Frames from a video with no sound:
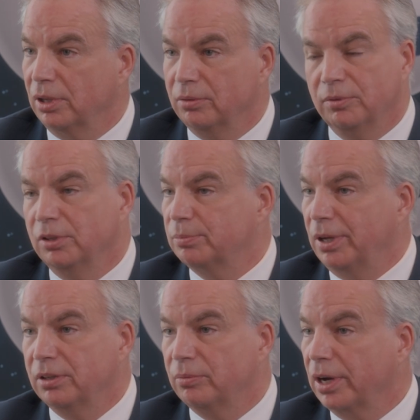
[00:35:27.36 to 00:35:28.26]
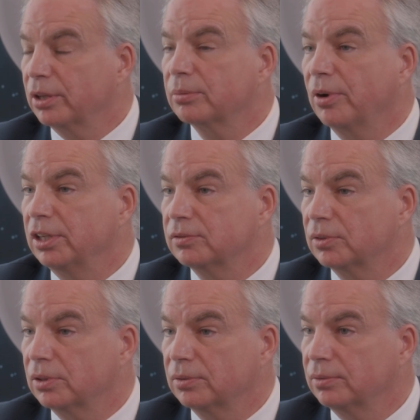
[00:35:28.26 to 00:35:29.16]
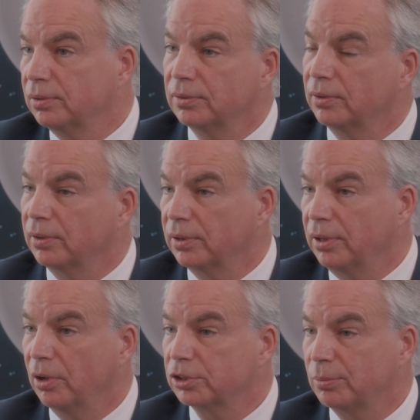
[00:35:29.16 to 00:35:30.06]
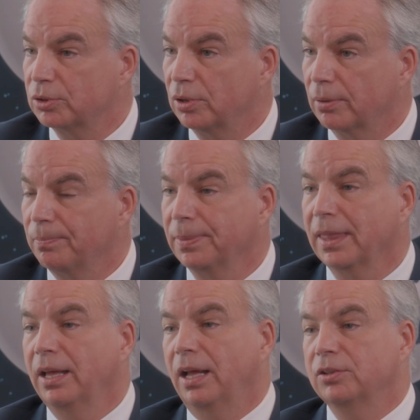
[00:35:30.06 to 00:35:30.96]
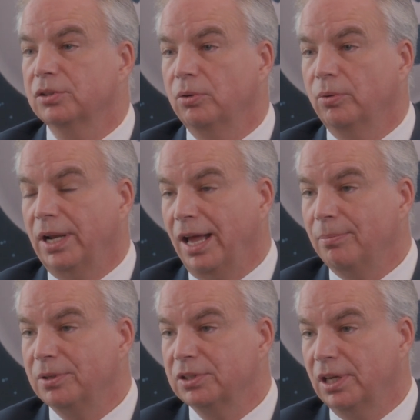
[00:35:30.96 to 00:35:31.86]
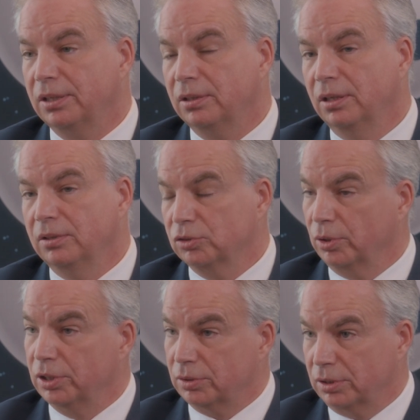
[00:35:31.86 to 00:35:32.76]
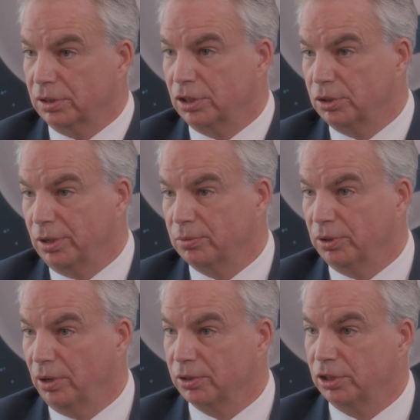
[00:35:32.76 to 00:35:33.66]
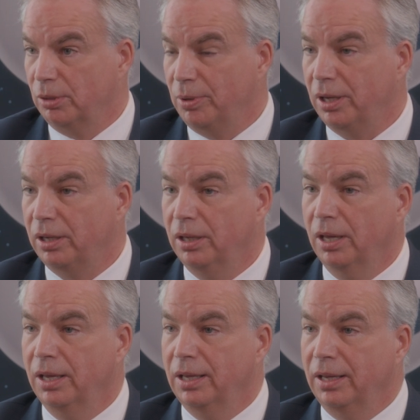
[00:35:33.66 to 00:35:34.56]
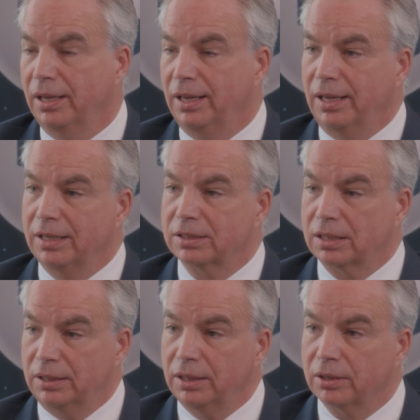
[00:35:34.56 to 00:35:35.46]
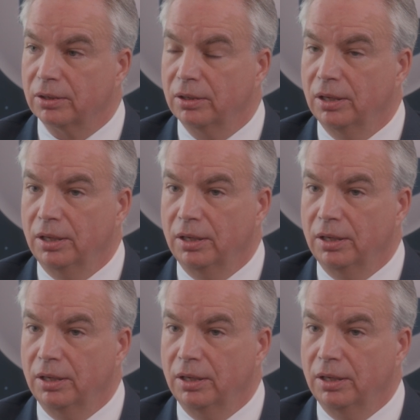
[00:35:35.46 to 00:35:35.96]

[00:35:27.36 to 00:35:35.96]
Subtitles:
You spend the regular price for the Alzheimer's drug. And so what happens then, so this situation with the RCTP is clear,